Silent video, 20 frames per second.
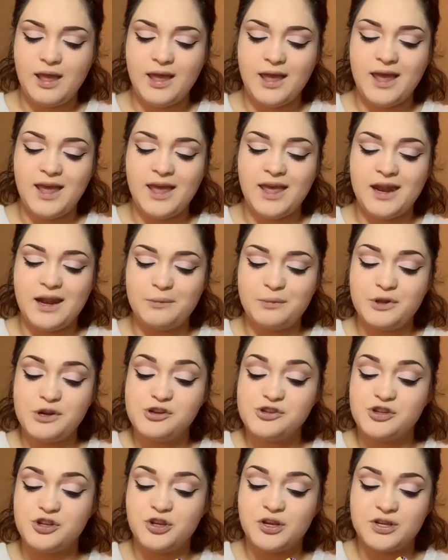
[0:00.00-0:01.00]
And I'm gonna
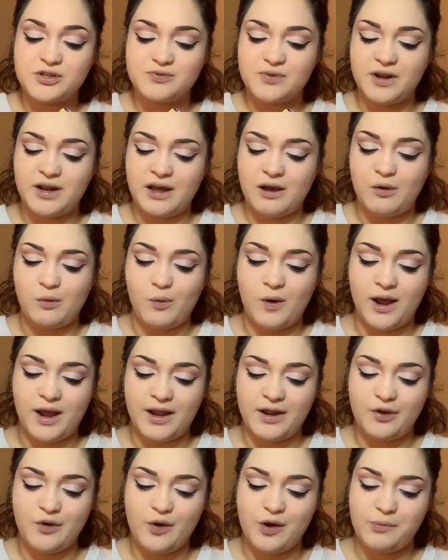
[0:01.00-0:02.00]
show you guys right now why I
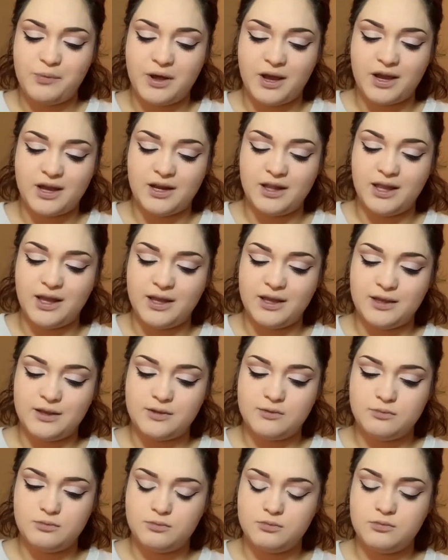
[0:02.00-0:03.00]
know I'm not gonna like it.
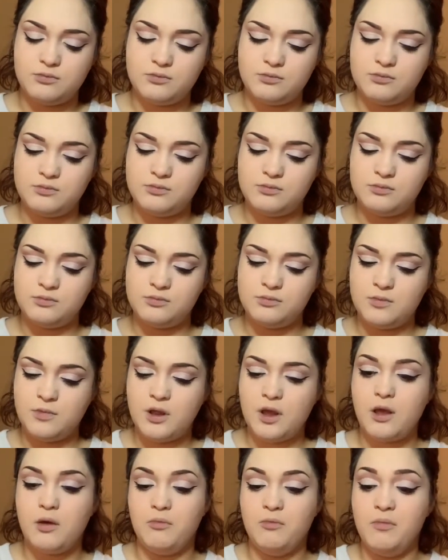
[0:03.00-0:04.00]

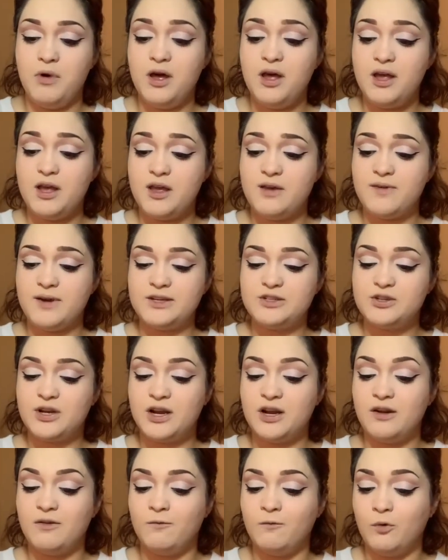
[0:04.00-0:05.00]
But if I try
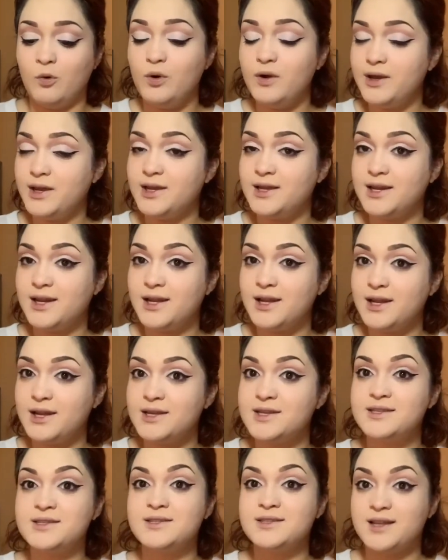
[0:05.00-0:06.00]
and avoid
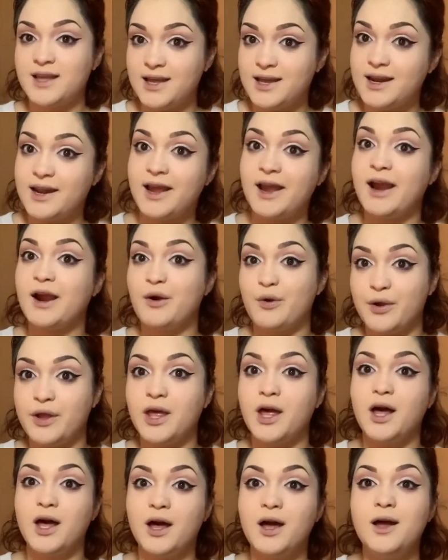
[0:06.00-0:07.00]
said
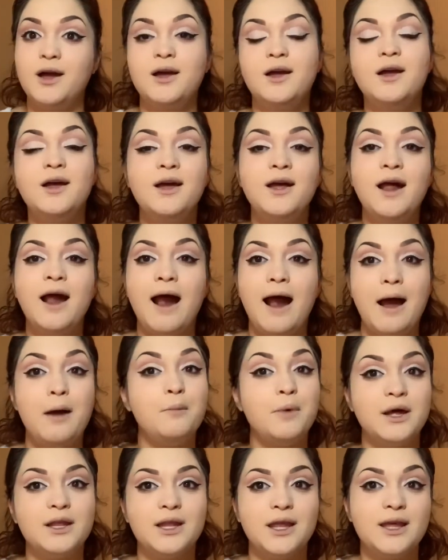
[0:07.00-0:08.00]
area, I
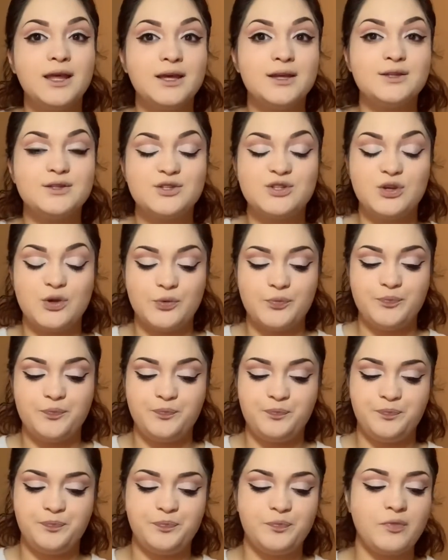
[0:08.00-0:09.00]
might like it, so.
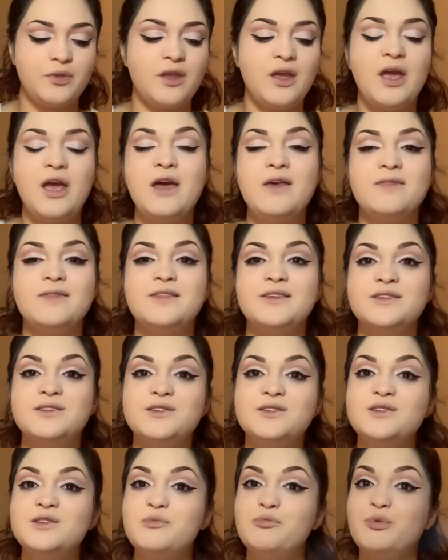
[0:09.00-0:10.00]
This
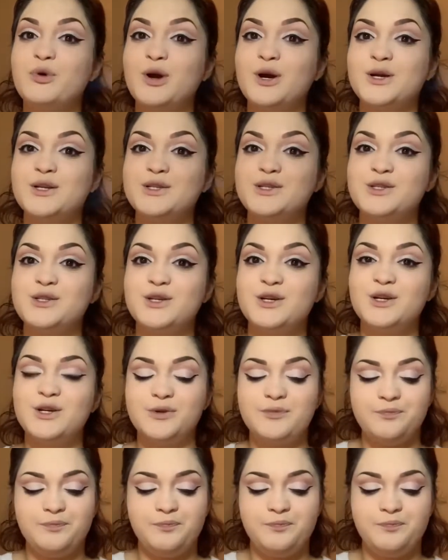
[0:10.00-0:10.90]
is the bronzer.